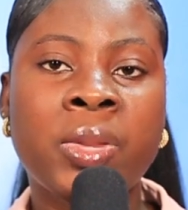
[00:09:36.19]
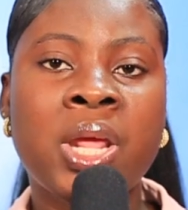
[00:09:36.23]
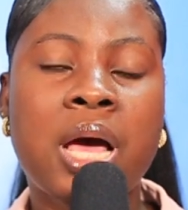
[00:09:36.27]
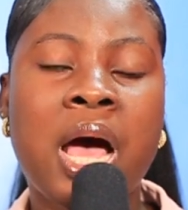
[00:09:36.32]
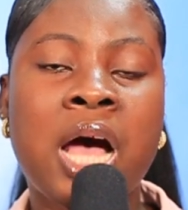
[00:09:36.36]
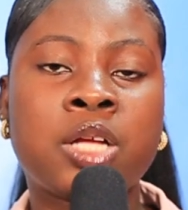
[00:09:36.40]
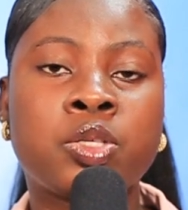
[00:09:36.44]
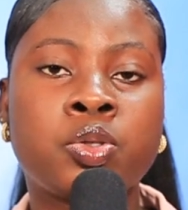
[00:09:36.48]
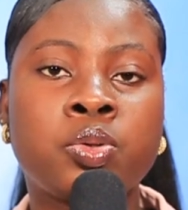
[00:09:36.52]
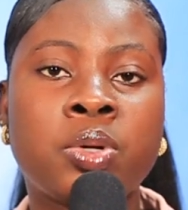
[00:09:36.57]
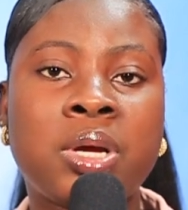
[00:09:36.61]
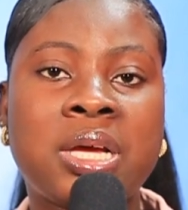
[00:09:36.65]

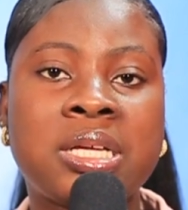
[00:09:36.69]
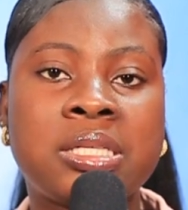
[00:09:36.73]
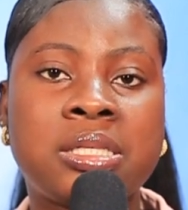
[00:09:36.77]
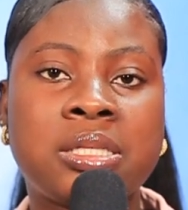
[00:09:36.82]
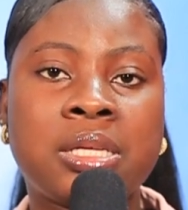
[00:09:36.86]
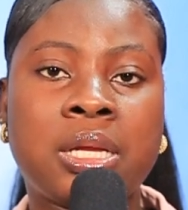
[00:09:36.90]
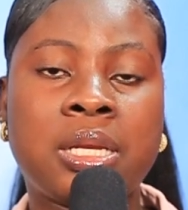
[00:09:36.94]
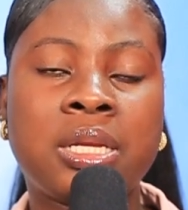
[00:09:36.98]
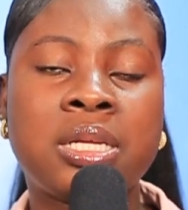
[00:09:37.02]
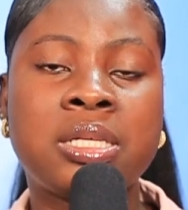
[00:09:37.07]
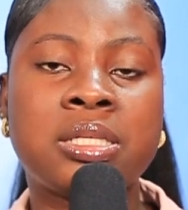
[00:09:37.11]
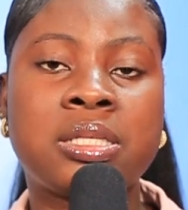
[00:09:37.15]
I to
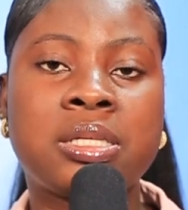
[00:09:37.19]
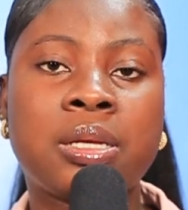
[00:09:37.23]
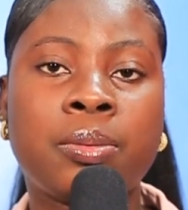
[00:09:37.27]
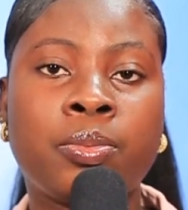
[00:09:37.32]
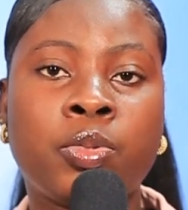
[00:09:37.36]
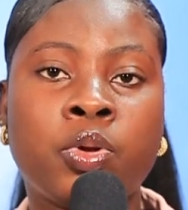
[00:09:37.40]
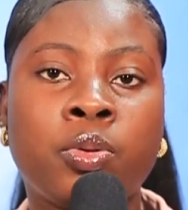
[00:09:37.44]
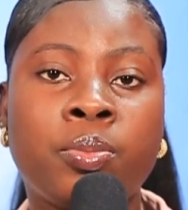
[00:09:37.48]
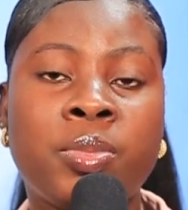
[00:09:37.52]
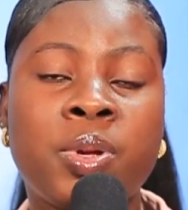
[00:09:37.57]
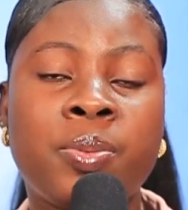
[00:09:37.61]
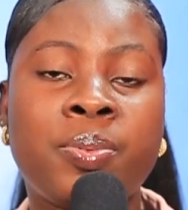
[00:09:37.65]
Essien and some
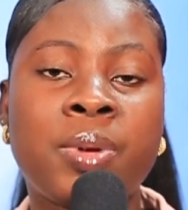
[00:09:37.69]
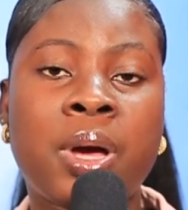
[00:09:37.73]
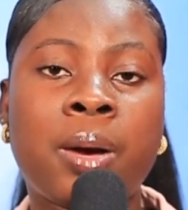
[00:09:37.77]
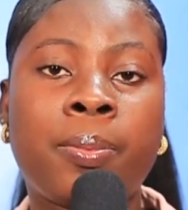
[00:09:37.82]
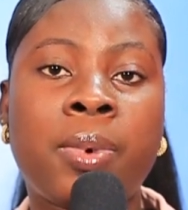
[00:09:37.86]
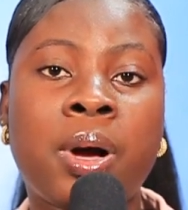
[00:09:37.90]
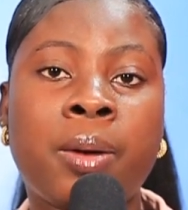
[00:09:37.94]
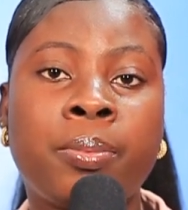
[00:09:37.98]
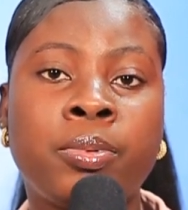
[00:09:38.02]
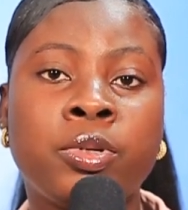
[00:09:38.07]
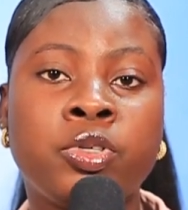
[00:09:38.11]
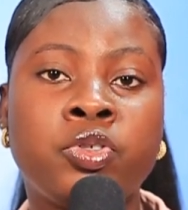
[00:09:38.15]
no baby a
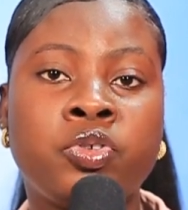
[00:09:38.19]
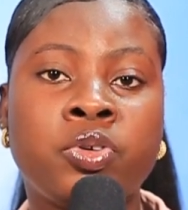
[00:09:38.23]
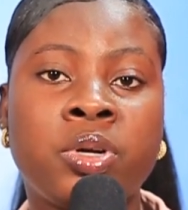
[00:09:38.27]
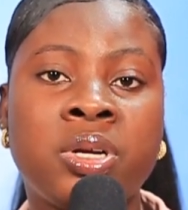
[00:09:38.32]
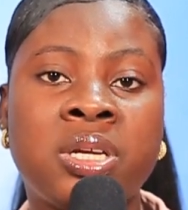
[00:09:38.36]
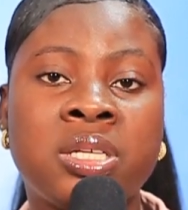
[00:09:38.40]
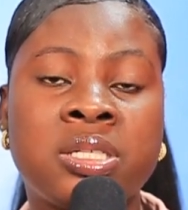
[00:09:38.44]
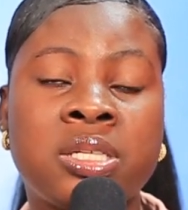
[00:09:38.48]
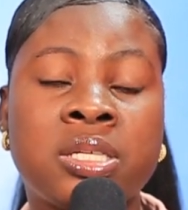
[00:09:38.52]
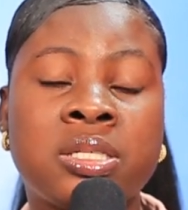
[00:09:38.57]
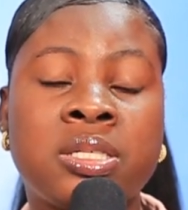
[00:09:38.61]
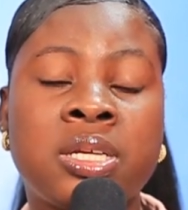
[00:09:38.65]
baby drew
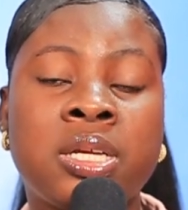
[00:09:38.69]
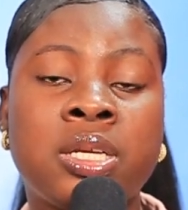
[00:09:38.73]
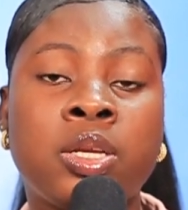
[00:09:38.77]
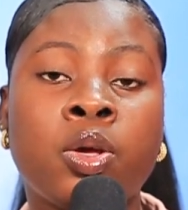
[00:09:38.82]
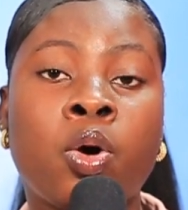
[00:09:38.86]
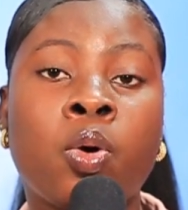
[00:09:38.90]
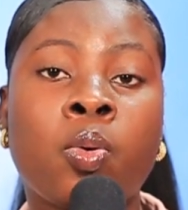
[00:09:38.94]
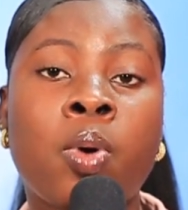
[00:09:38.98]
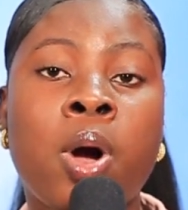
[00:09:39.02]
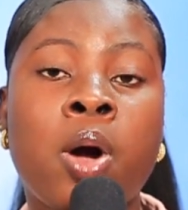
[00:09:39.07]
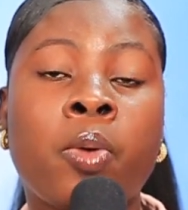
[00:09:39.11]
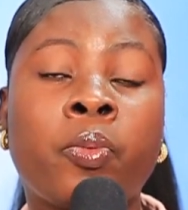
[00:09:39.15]
it is to say the
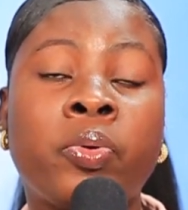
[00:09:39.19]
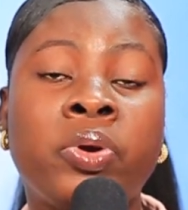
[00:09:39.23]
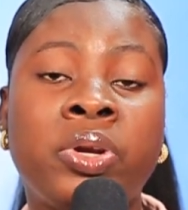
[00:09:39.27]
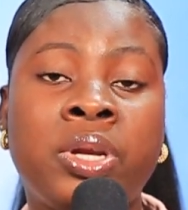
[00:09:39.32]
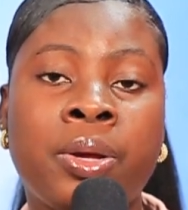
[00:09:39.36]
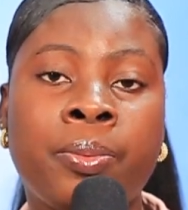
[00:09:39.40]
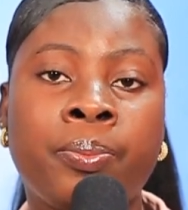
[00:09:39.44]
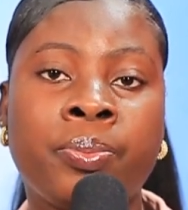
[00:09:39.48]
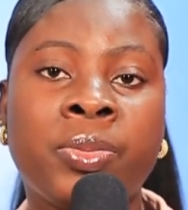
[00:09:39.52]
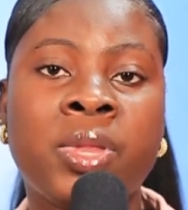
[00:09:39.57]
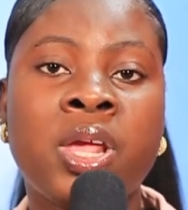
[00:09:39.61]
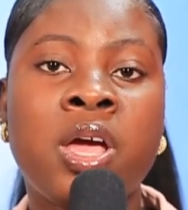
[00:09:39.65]
or quack with
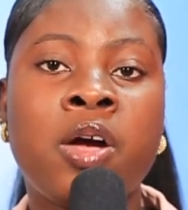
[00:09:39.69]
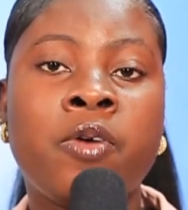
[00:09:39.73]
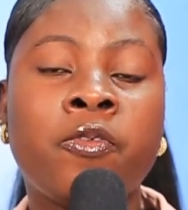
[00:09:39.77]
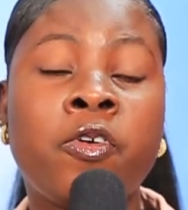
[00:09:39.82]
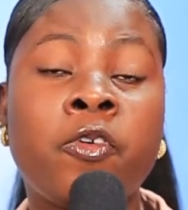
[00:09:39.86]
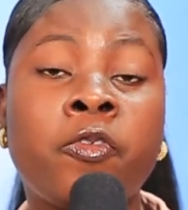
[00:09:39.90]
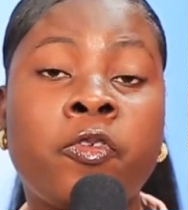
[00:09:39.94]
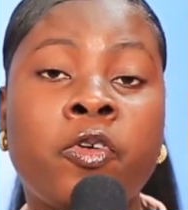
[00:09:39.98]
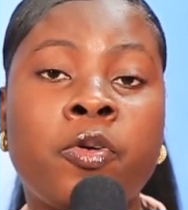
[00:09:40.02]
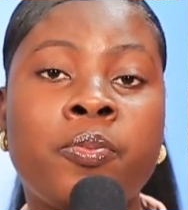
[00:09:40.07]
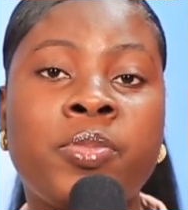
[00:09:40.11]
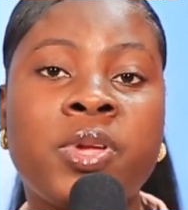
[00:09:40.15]
them
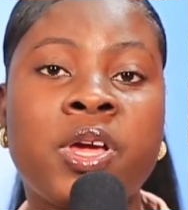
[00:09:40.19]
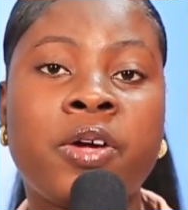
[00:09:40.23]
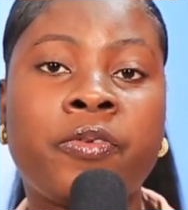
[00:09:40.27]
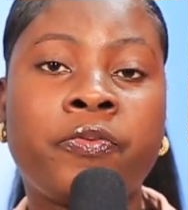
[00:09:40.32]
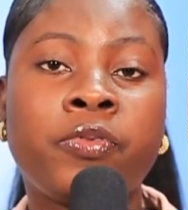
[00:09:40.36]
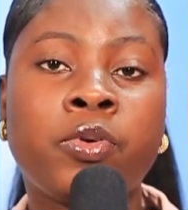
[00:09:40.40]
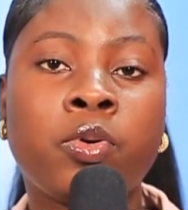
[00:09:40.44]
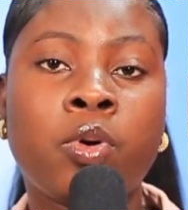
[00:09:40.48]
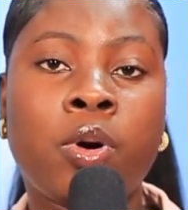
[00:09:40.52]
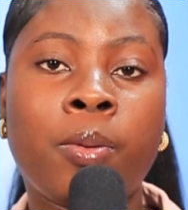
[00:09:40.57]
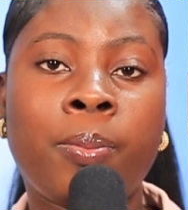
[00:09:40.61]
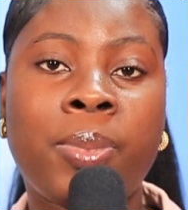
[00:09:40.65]
for be a
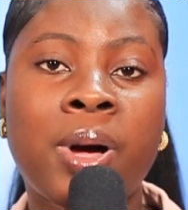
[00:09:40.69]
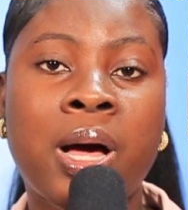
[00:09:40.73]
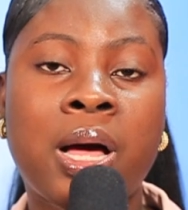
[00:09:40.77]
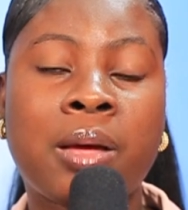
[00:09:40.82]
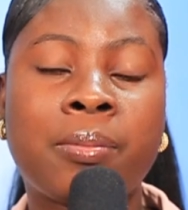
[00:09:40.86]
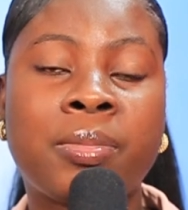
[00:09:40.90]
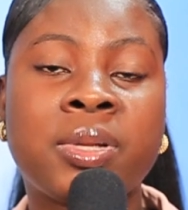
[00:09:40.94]
free hobby.